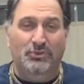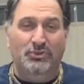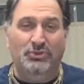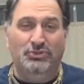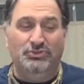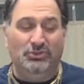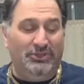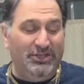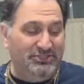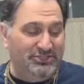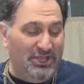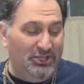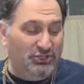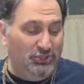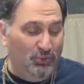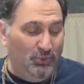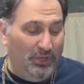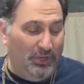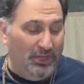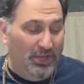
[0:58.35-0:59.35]
So let's get
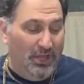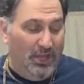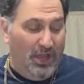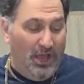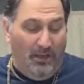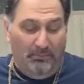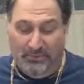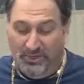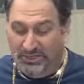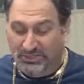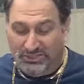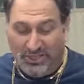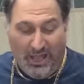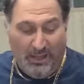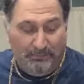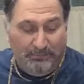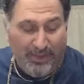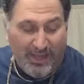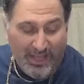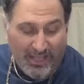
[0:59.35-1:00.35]
to it. I'm going to
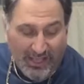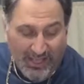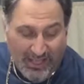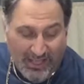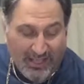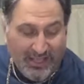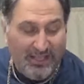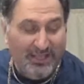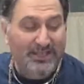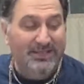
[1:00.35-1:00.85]
start by